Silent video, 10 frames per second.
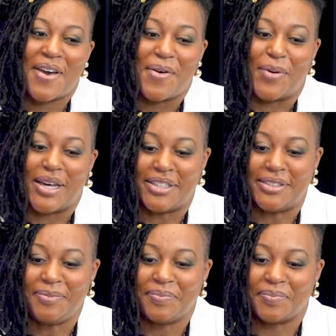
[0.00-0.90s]

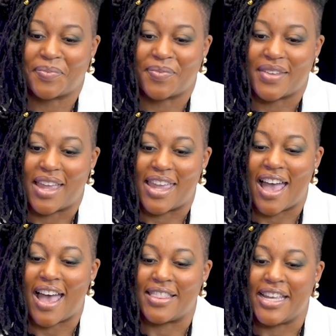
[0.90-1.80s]
Well,
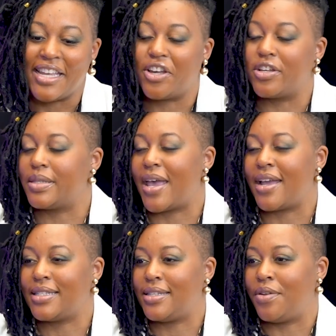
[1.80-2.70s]
I think it goes
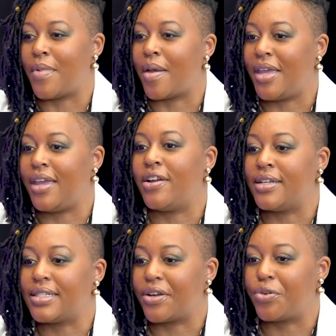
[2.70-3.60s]
back to my
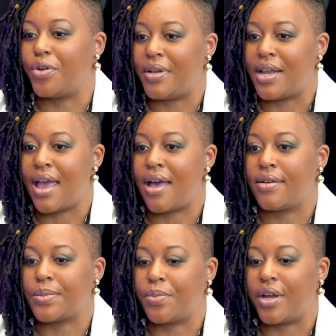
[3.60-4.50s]
parents. I grew up in a
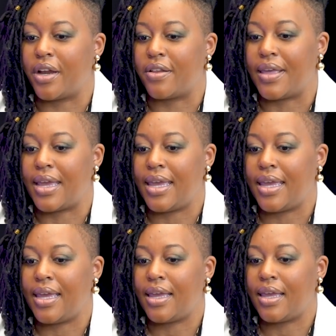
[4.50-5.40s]
house where
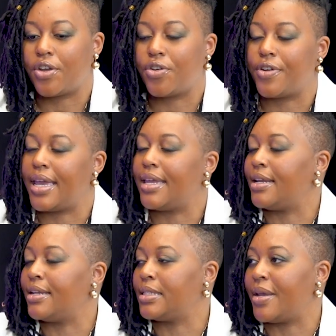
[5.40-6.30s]
they
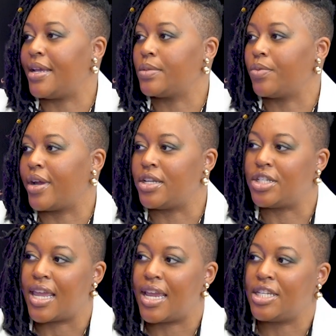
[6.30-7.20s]
created a space where
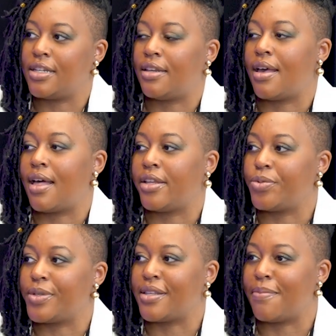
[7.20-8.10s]
education and
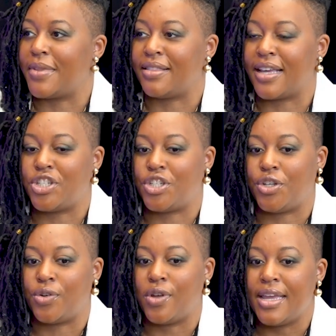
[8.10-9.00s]
knowledge was something that
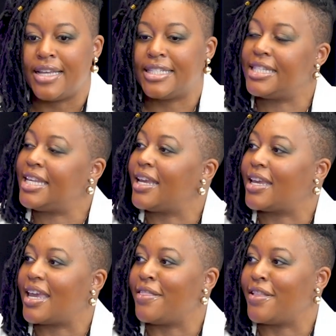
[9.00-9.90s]
you
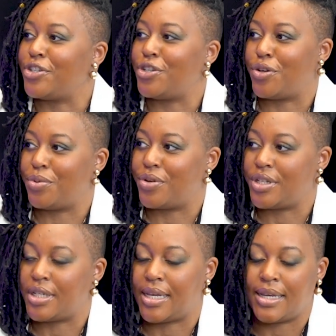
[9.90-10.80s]
seek and that you
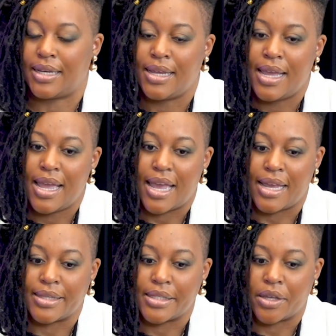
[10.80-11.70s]
appreciate.
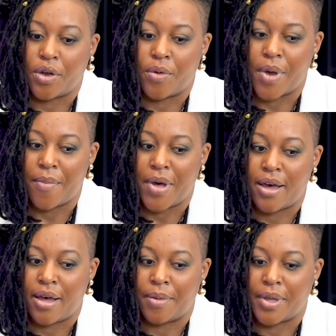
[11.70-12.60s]
And so my
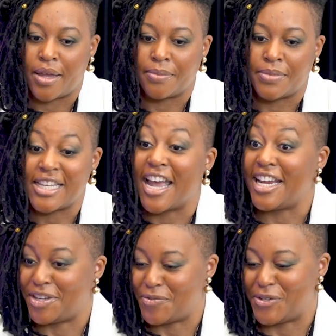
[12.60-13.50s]
mom,
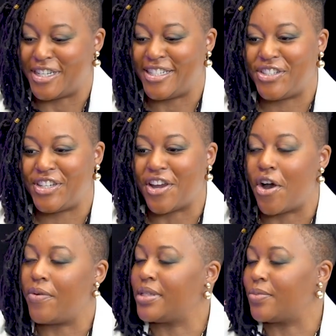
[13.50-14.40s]
Tina Woods, she
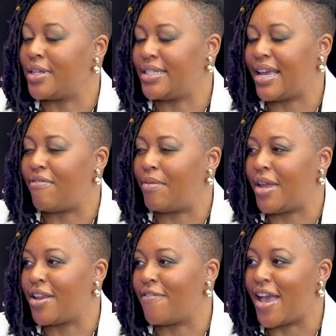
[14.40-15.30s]
always wanted to have a
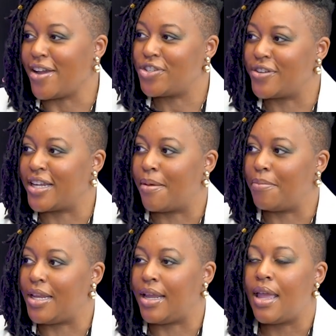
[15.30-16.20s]
manufacturing
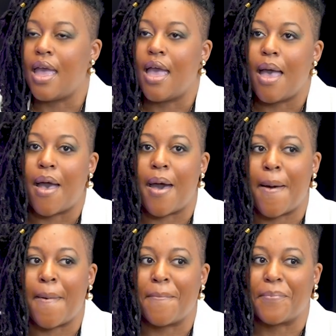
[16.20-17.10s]
company,
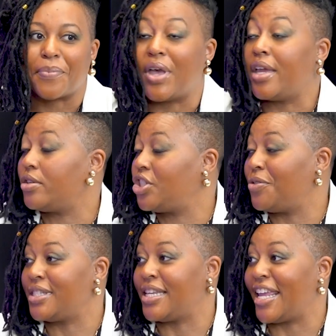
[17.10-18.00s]
but she
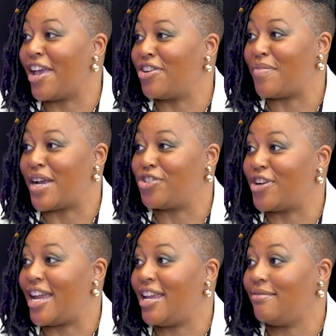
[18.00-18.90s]
was an accountant by
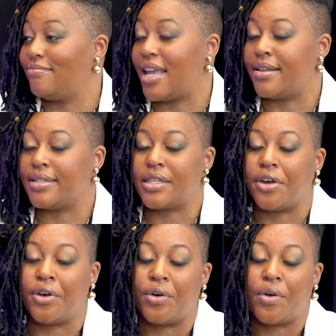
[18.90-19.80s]
trade. And
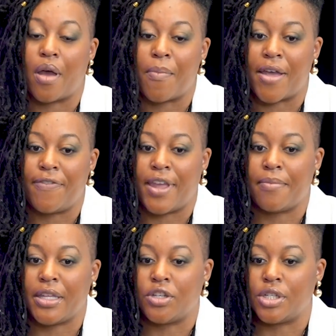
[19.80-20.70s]
so my
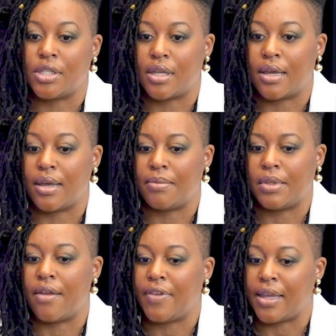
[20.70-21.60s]
family just
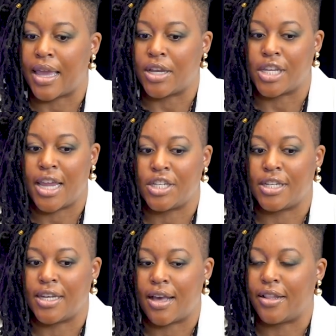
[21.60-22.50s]
loving
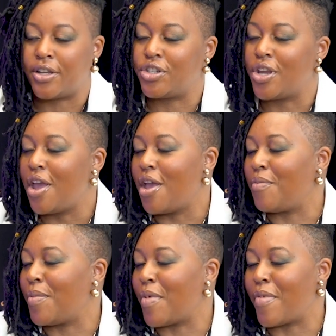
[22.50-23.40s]
education and knowledge.
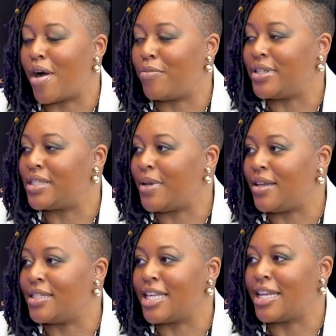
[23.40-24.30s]
Me and my mom would
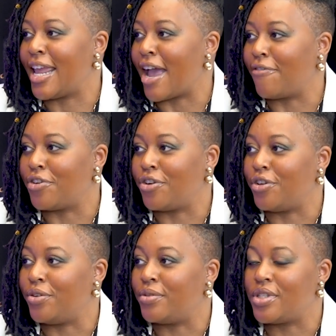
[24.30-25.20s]
spend Sunday
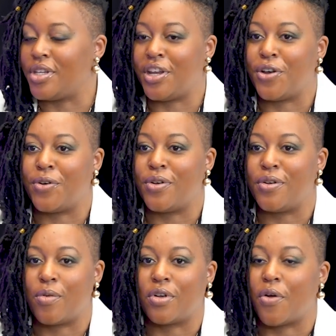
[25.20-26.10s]
afternoons,
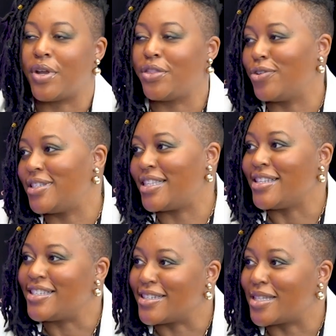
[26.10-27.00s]
going through the
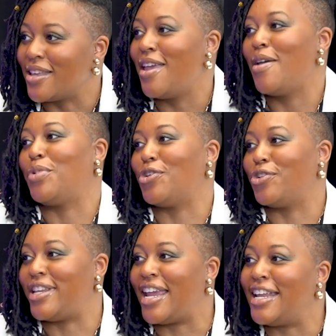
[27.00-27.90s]
Census
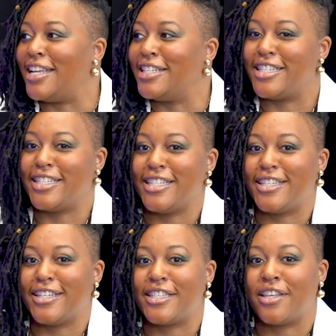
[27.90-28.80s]
Bureau data and
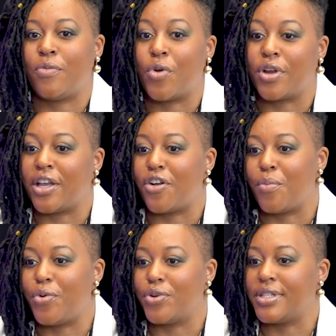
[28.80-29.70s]
statistics and working
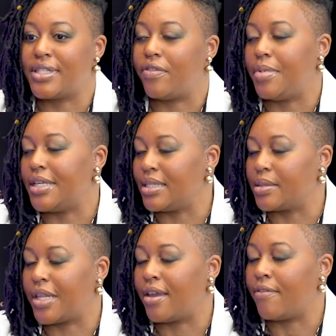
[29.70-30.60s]
on portions of a business
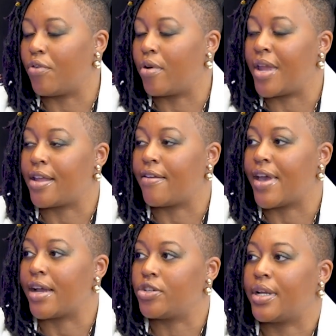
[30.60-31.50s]
plan for a
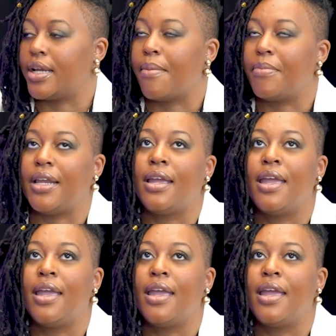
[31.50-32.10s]
manufacturing company.